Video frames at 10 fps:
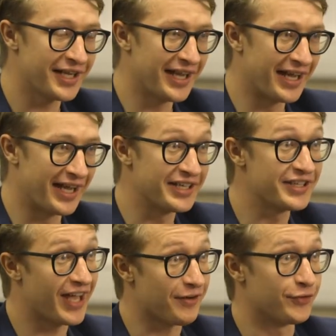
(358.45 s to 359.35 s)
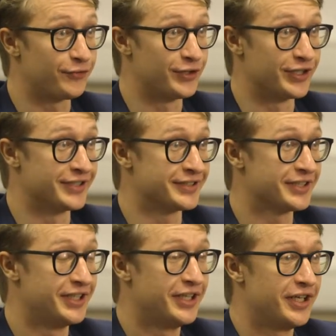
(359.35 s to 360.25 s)
uh, and did that for a few years
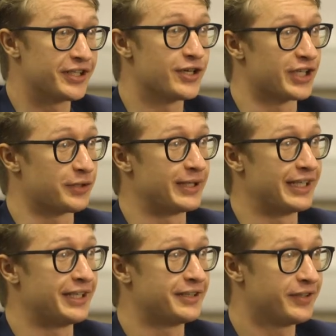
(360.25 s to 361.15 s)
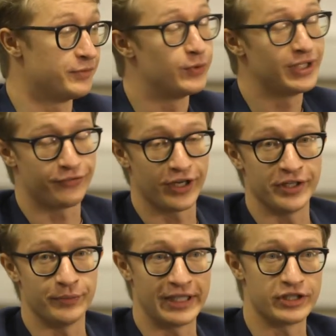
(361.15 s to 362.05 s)
that was like really really
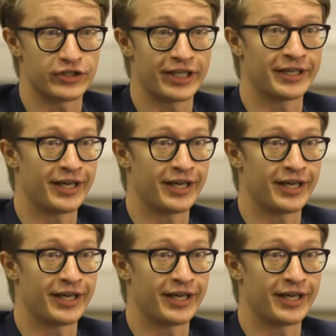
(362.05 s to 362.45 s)
fun, really interesting.